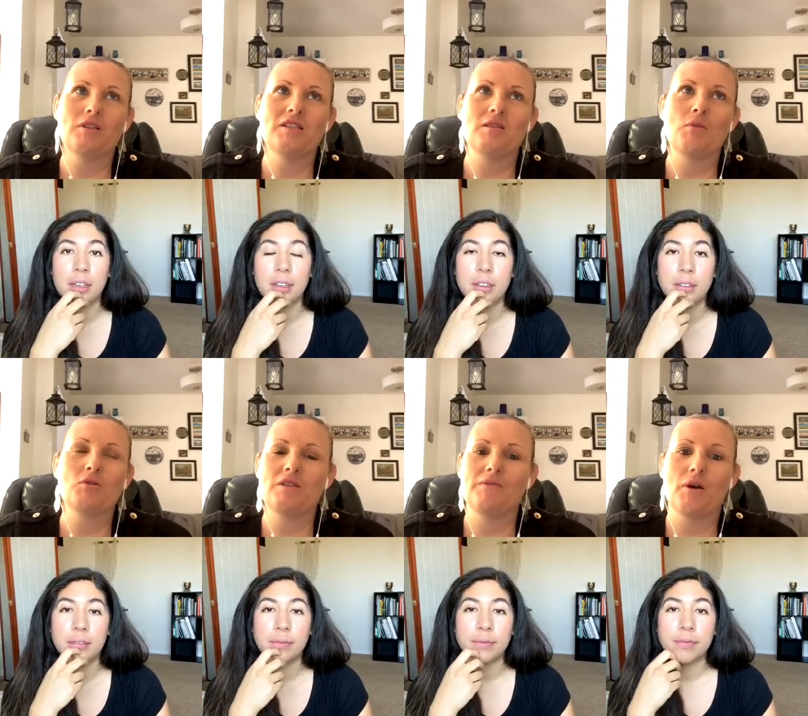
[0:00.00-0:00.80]
Speaker 1: the
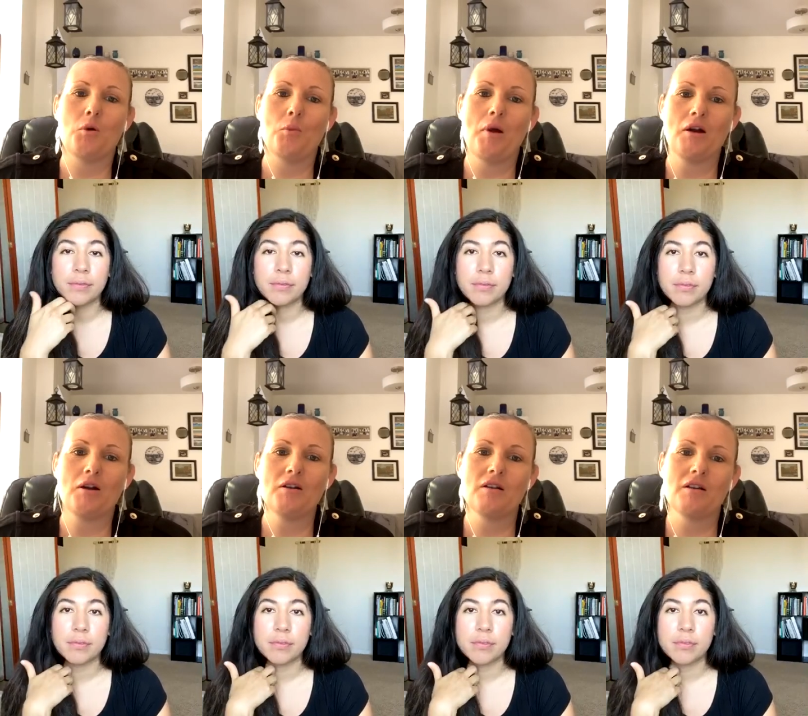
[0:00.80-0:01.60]
most difficult
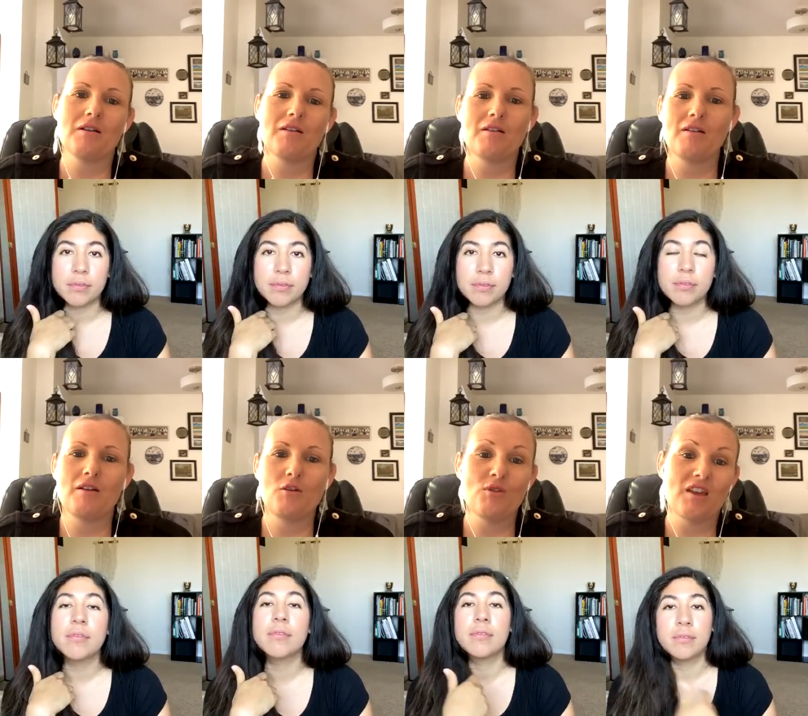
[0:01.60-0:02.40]
part
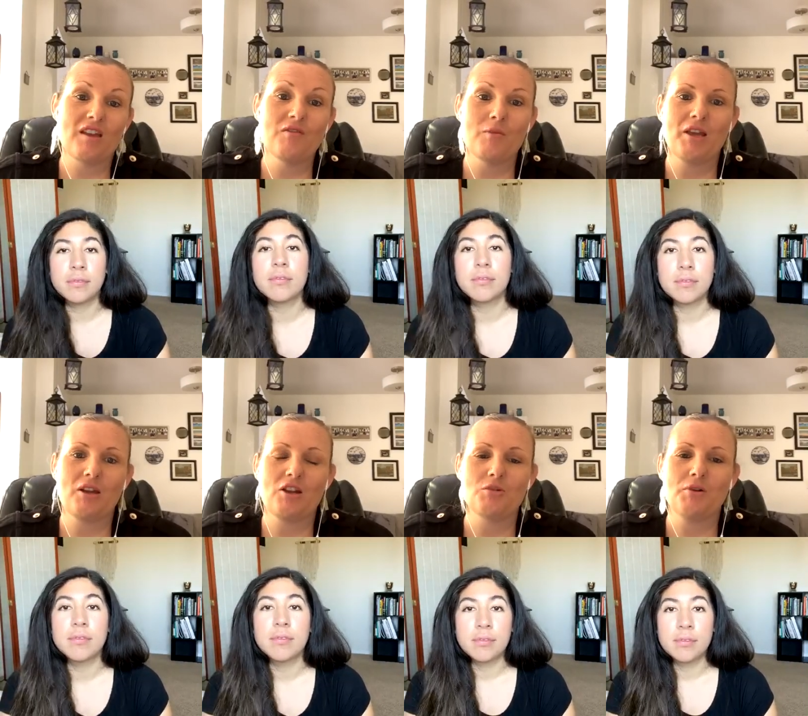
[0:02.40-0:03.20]
you think for being an
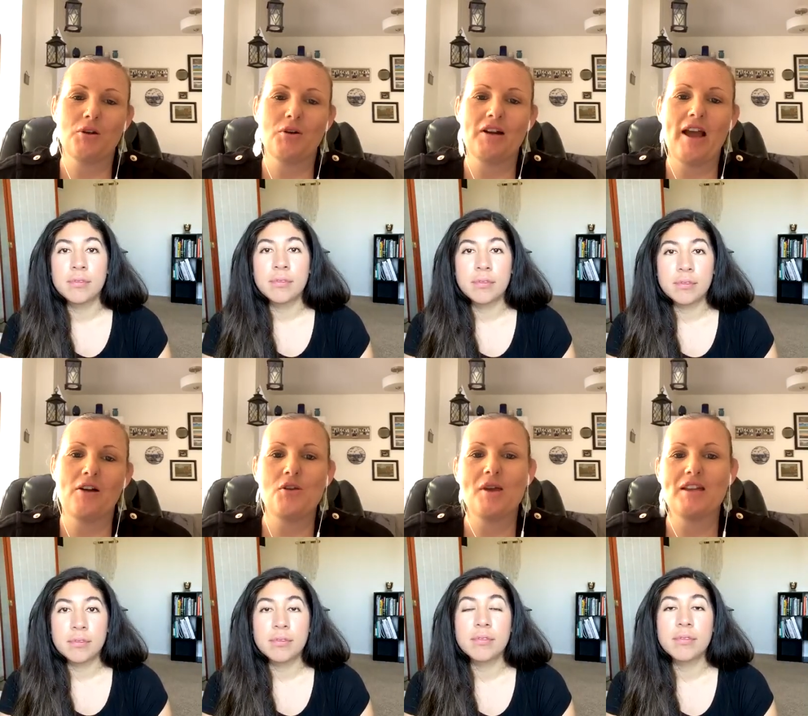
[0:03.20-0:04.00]
entrepreneur and how
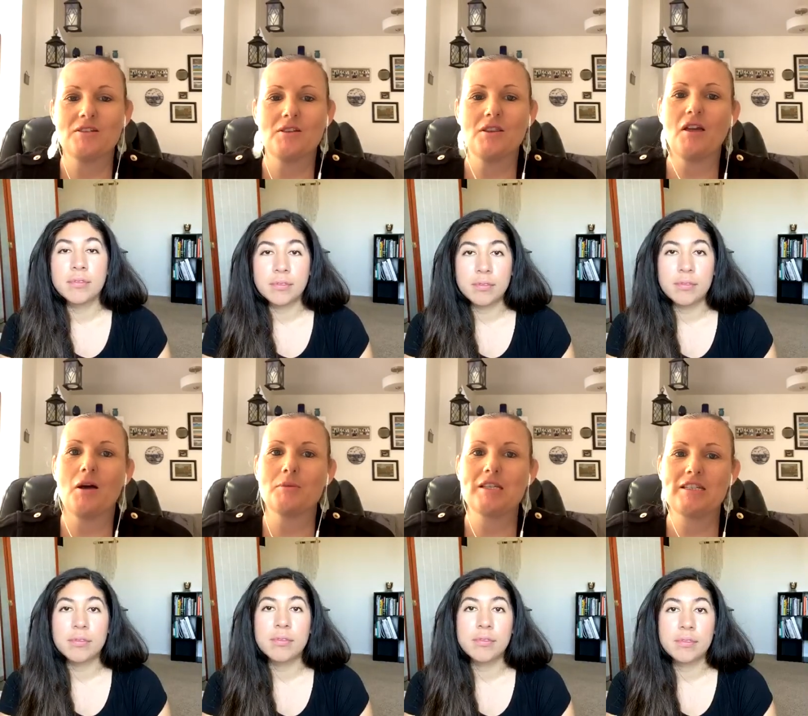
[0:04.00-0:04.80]
you handle the
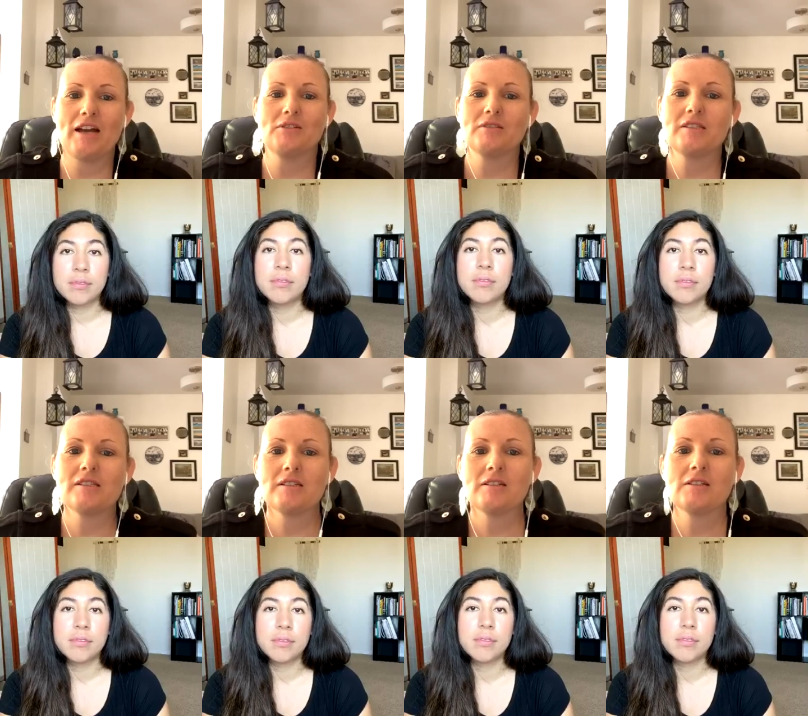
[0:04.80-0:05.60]
ups and downs
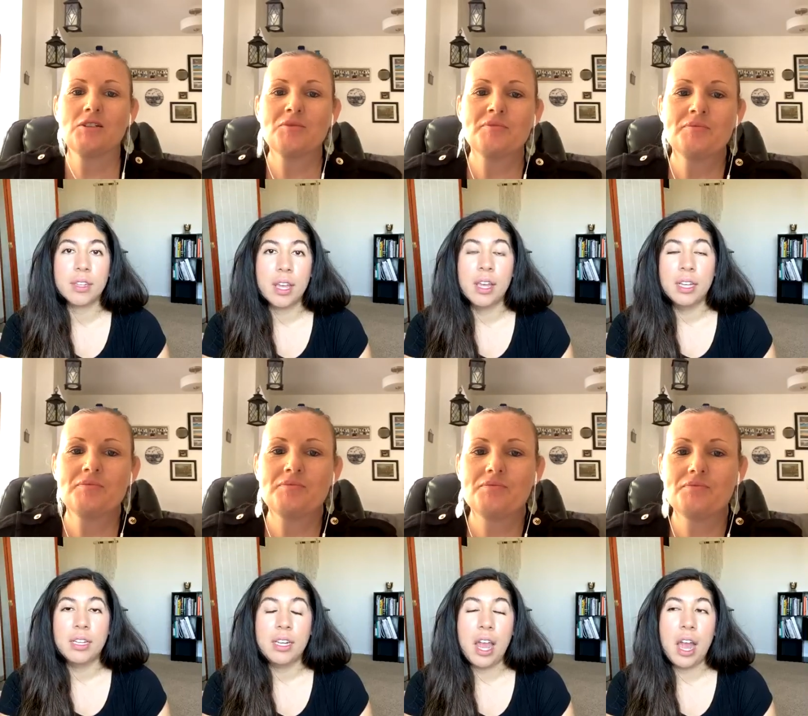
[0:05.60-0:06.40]

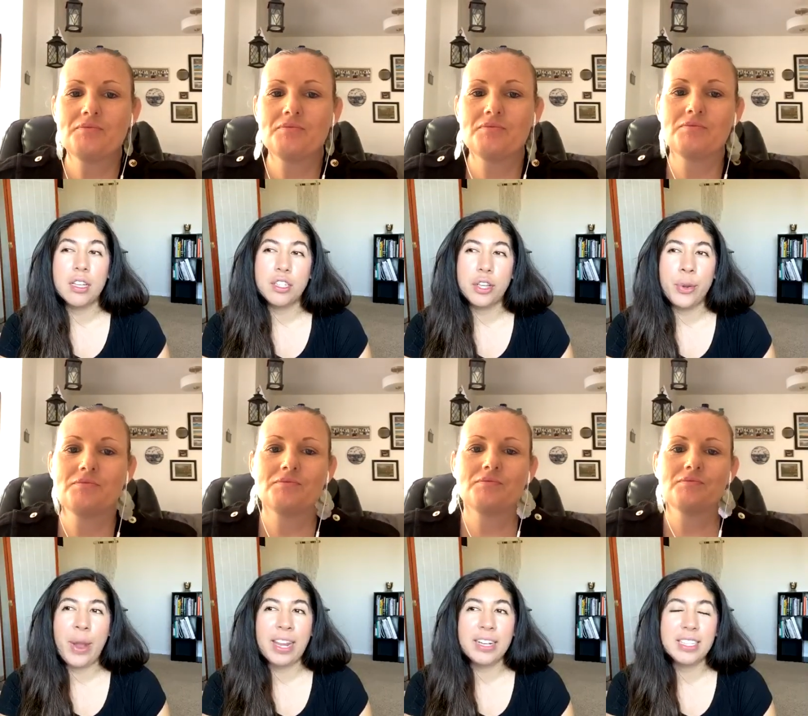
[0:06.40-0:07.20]
Speaker 2: yeah so
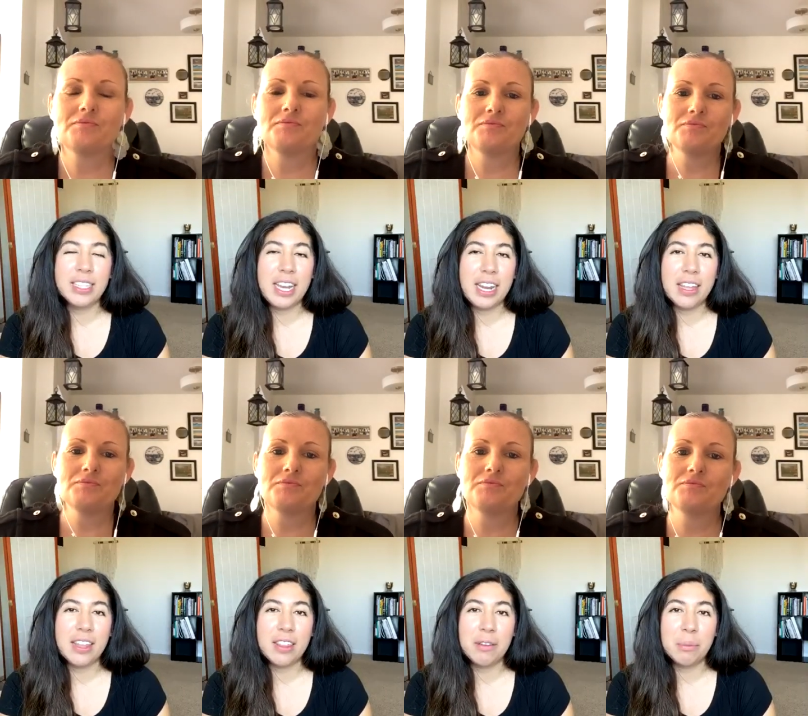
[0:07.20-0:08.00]
i'd say
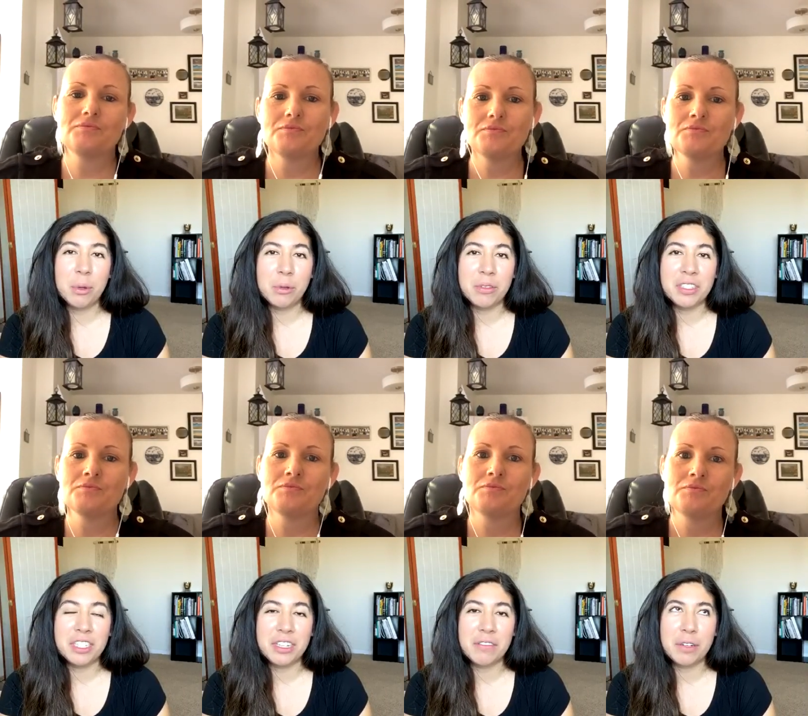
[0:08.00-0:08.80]
the most
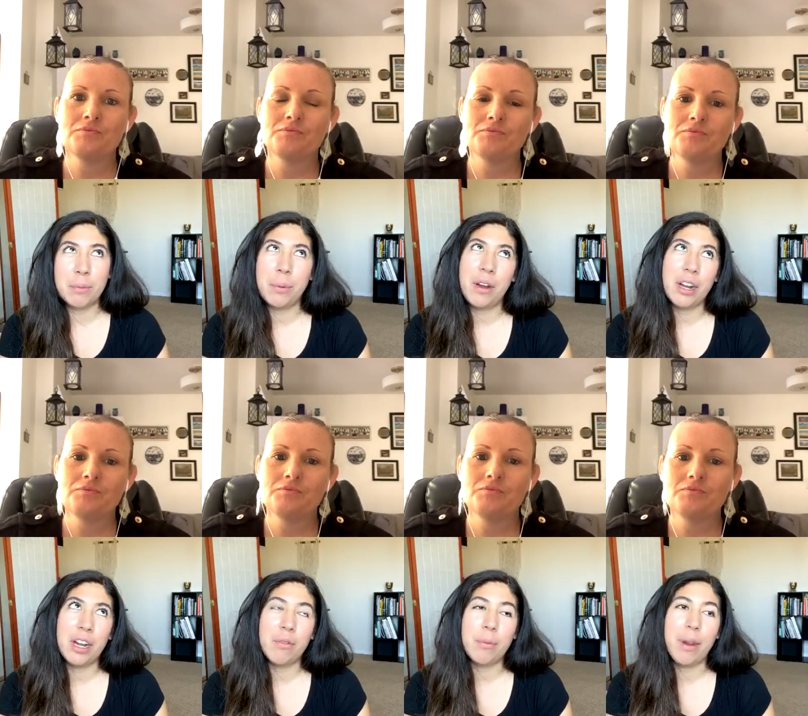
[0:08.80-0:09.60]
difficult part
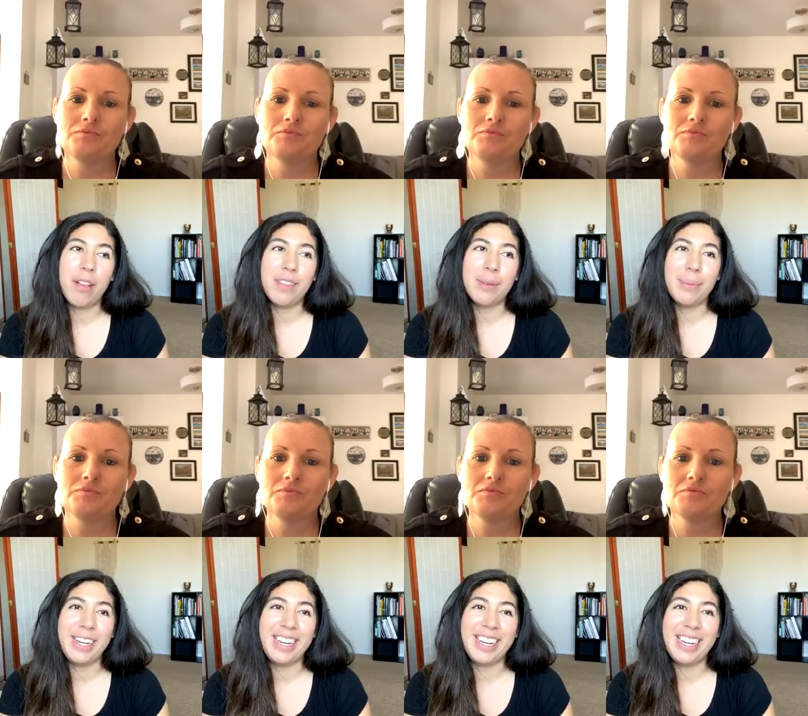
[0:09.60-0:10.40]
would probably
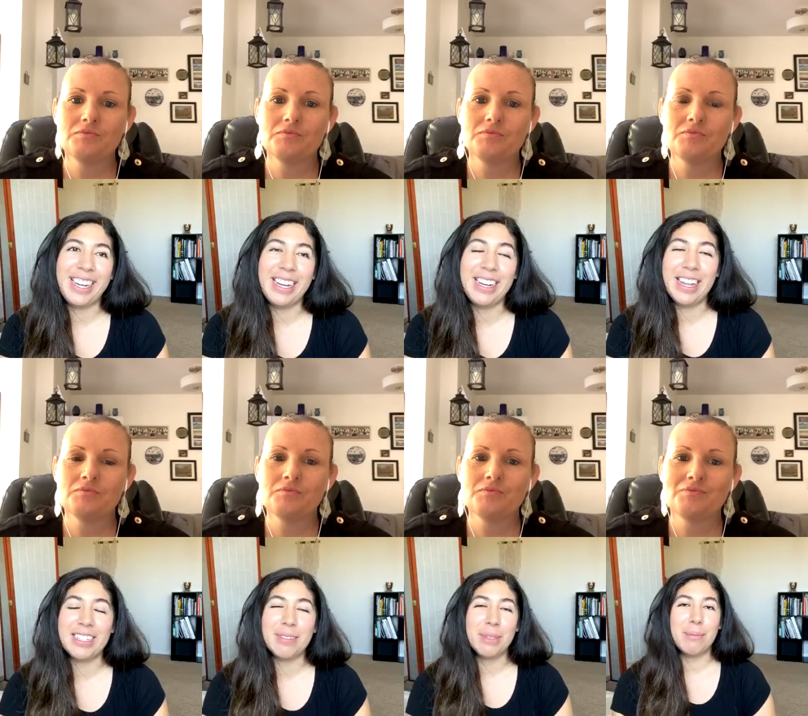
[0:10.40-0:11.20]
be and that's
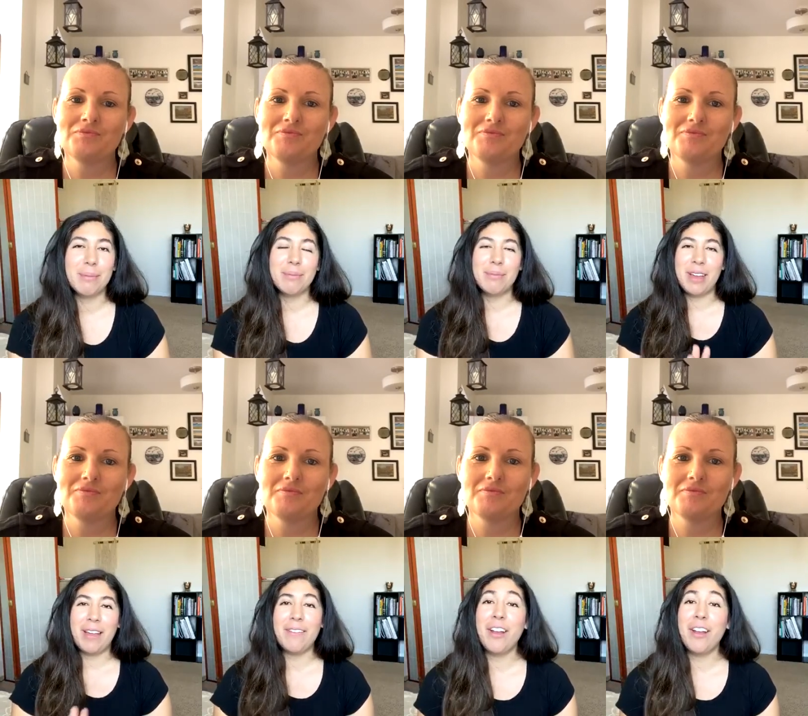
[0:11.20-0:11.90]
something i have gotten